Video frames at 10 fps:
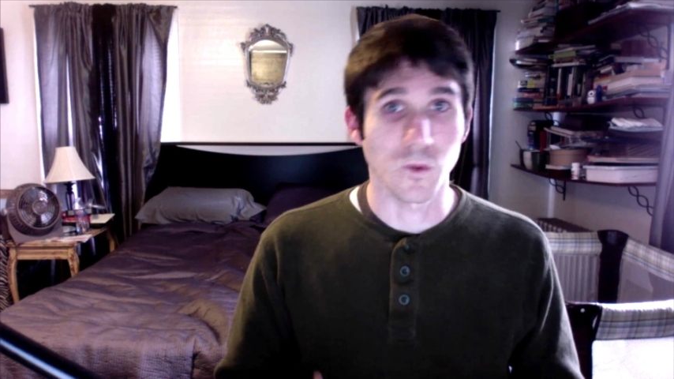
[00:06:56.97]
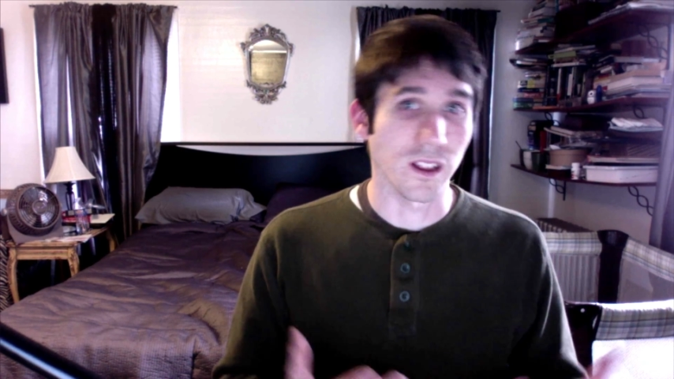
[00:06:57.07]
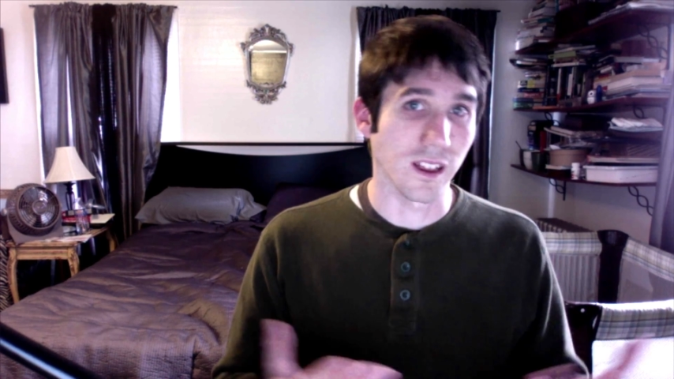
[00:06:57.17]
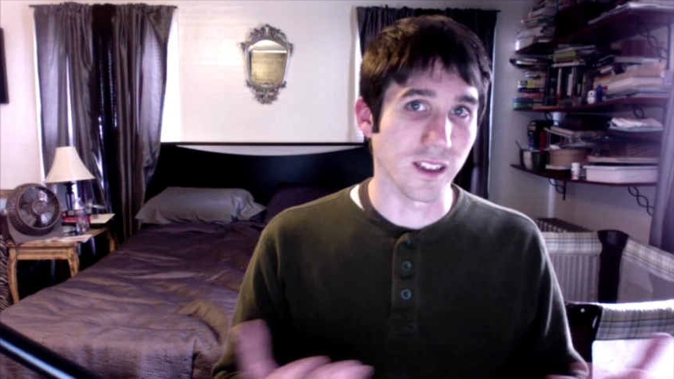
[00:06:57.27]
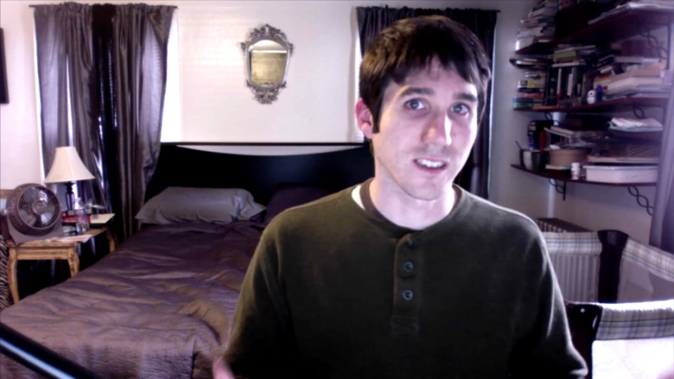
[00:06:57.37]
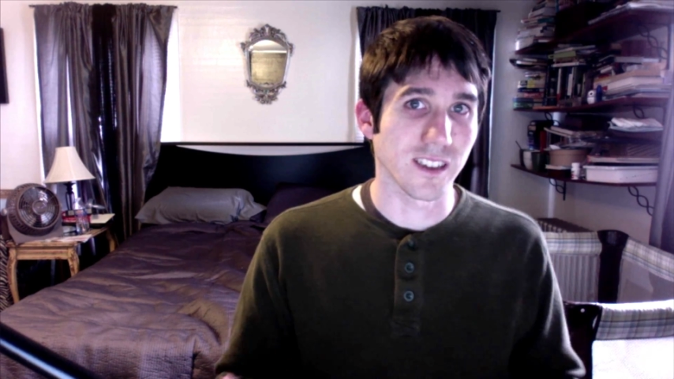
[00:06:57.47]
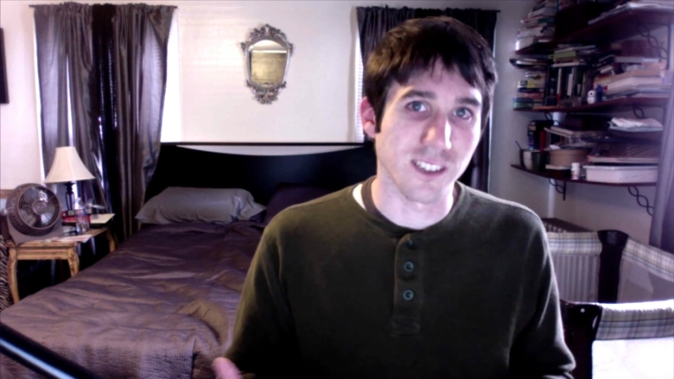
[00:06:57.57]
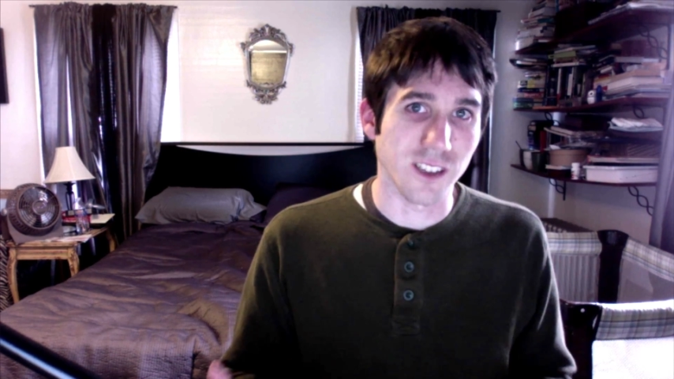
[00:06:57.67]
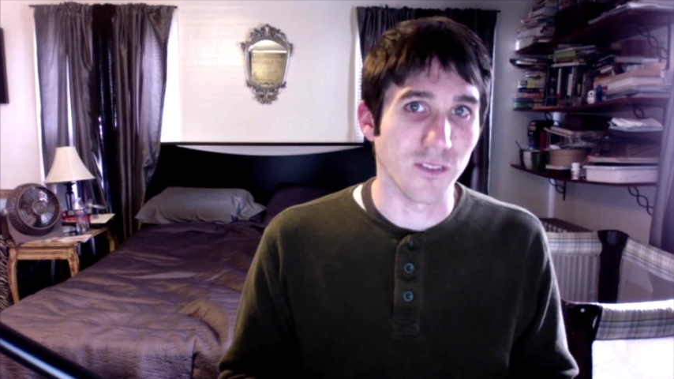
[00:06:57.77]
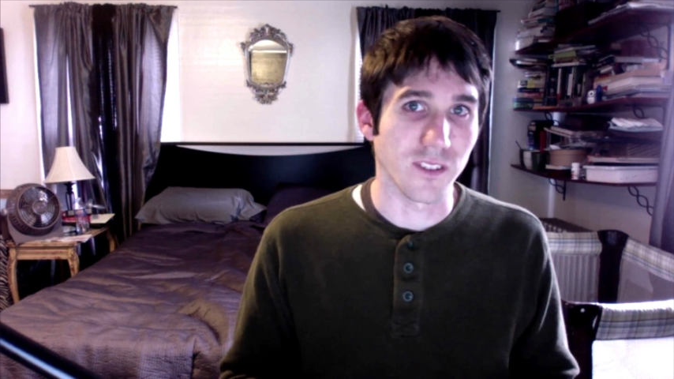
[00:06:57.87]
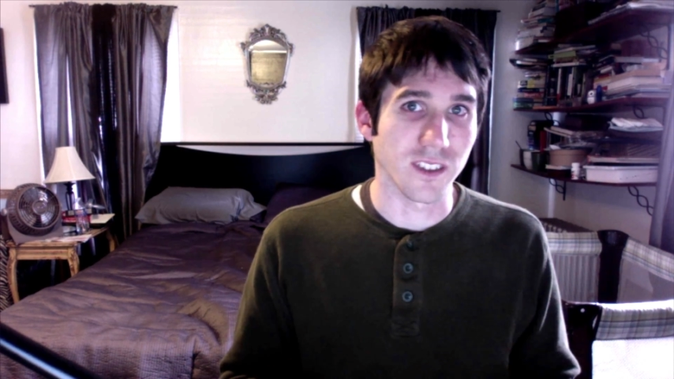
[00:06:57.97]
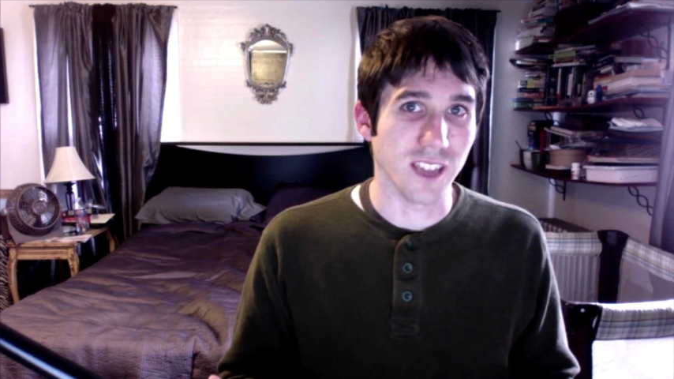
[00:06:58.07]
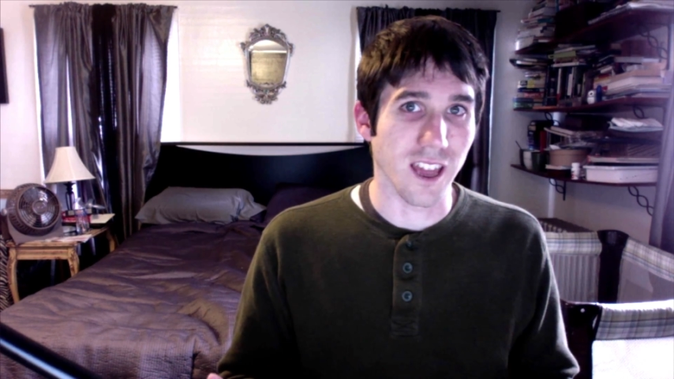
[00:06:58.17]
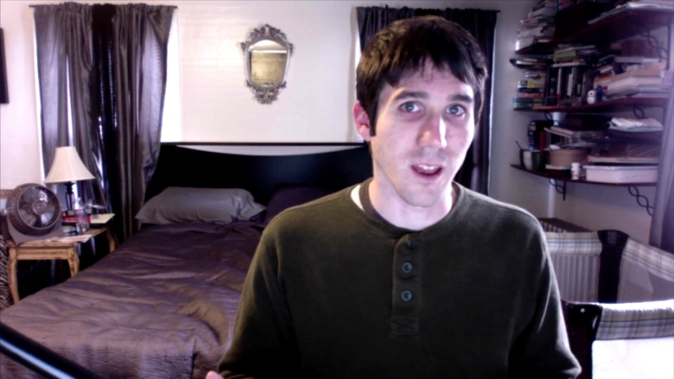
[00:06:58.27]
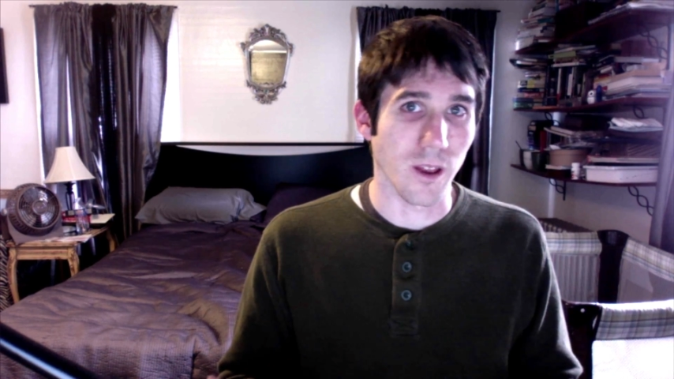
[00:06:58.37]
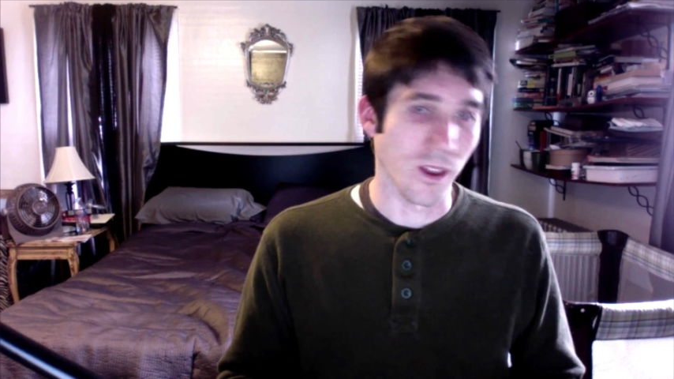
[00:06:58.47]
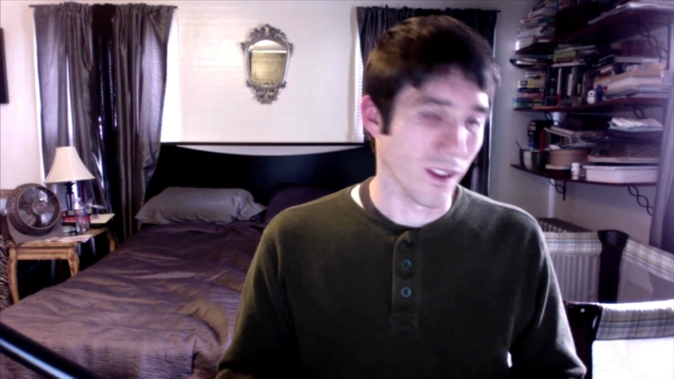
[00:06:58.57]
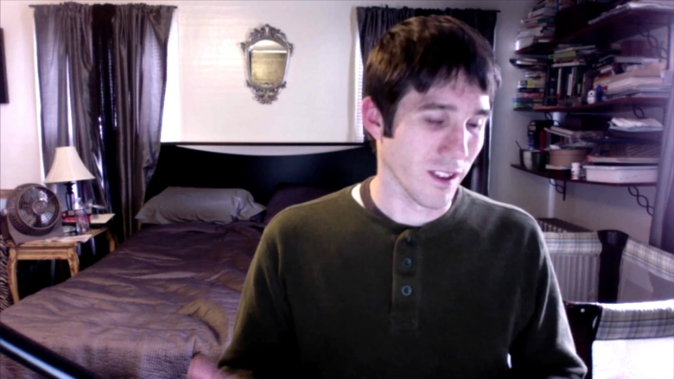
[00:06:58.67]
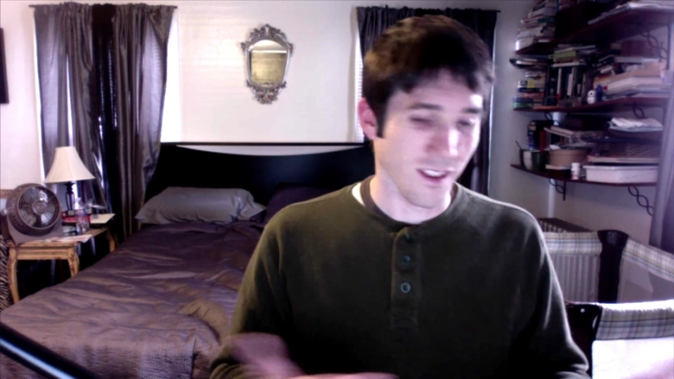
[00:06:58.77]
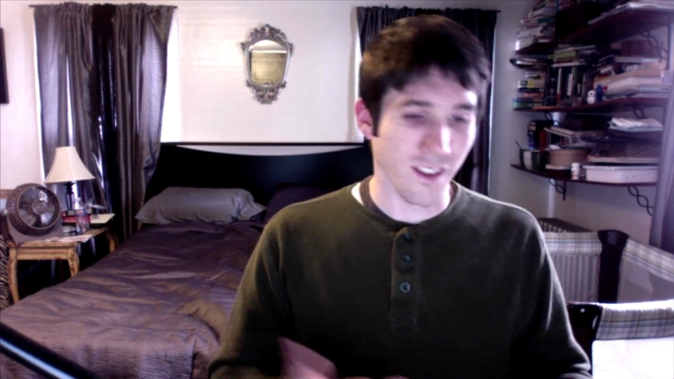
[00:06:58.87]
really it's tough to say
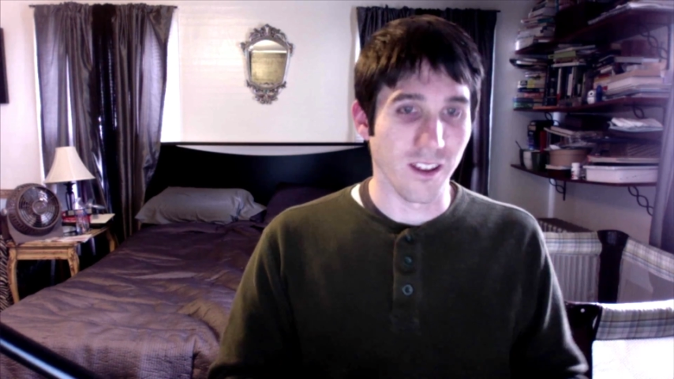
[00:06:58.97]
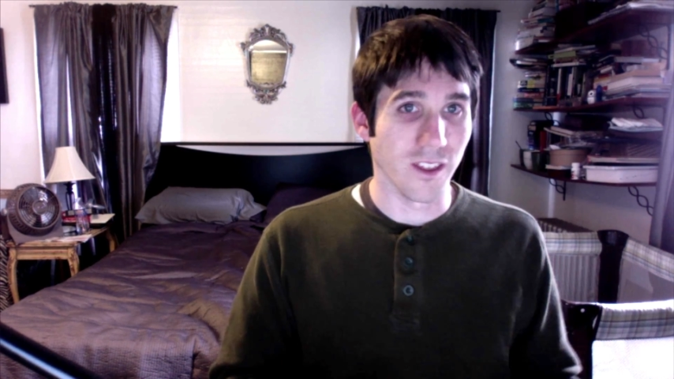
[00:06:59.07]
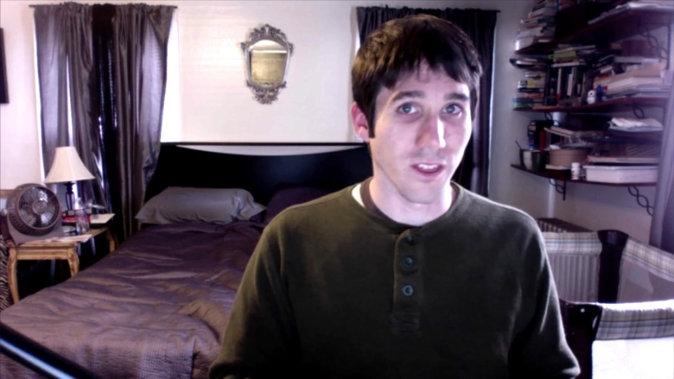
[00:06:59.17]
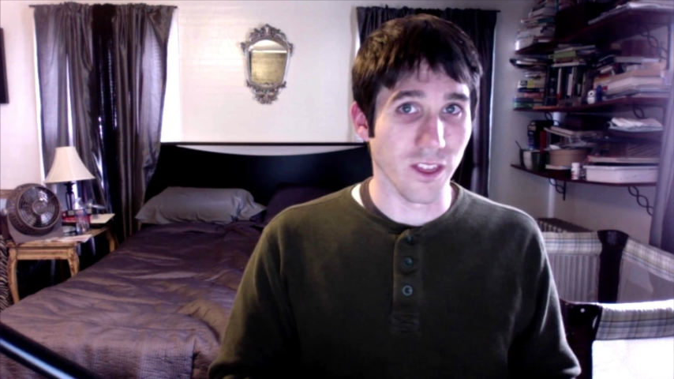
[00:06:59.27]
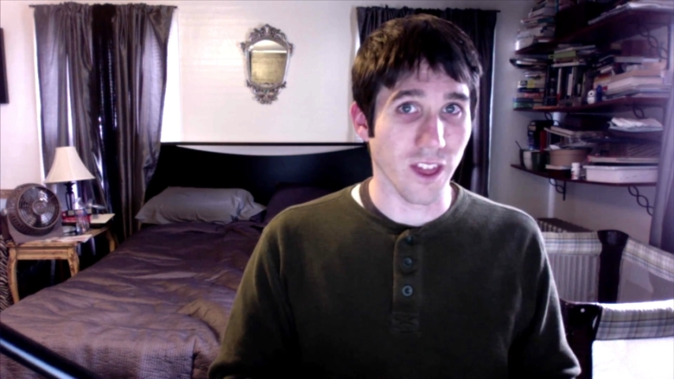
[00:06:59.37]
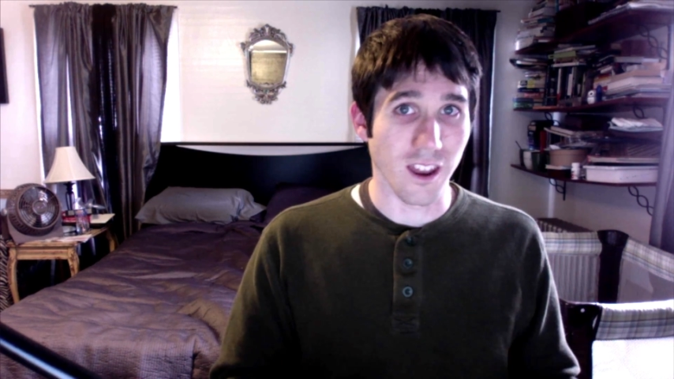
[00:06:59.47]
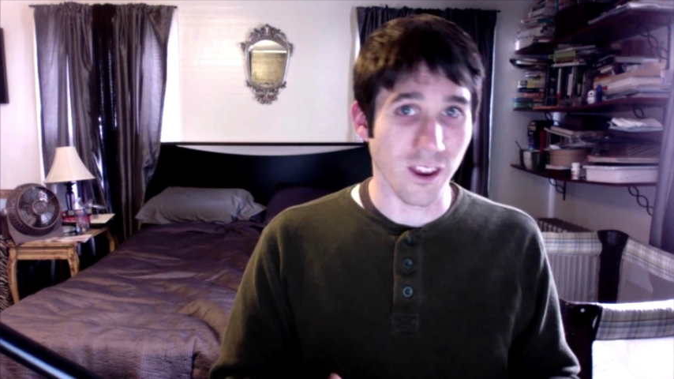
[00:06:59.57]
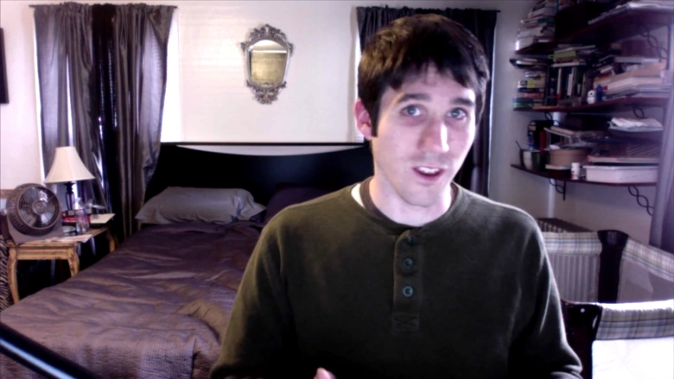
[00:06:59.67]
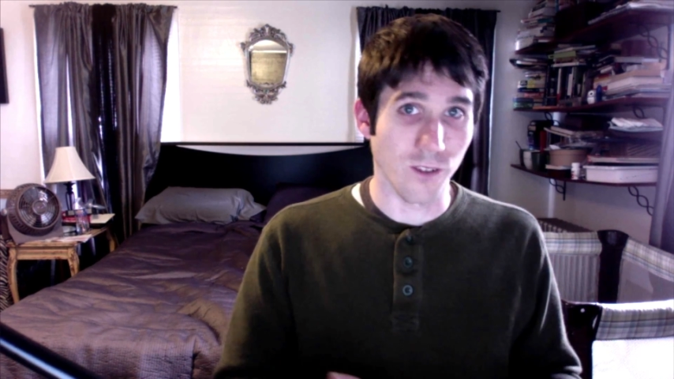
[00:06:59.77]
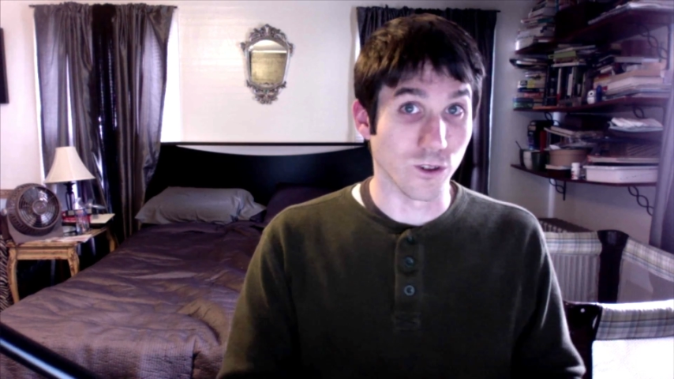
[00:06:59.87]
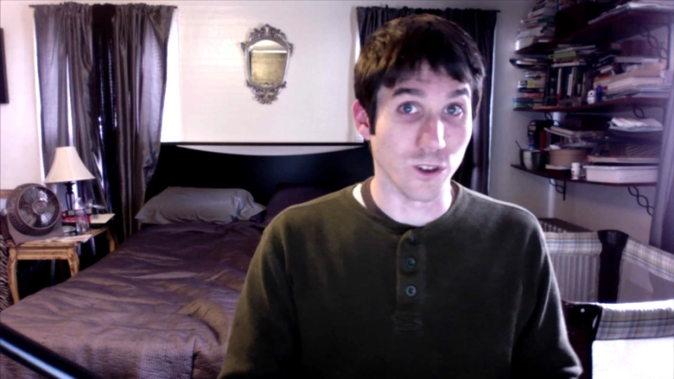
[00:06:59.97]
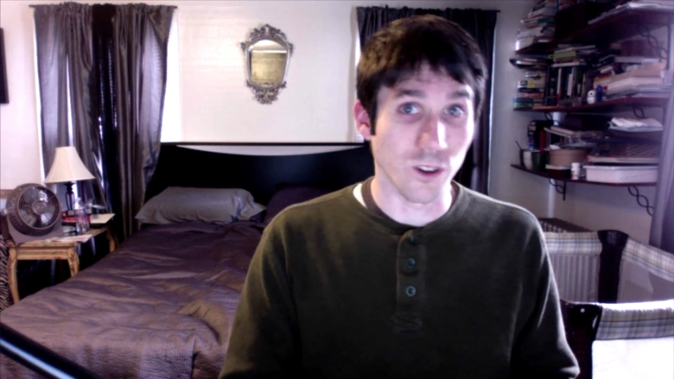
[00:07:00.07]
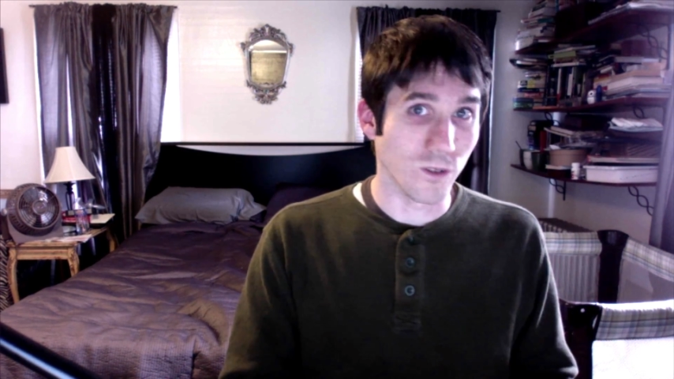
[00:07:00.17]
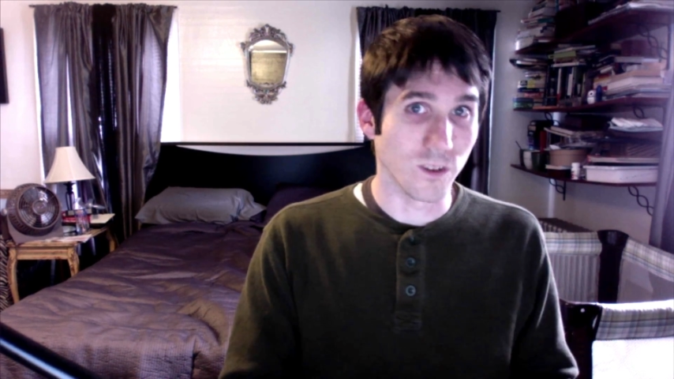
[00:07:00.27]
that you should use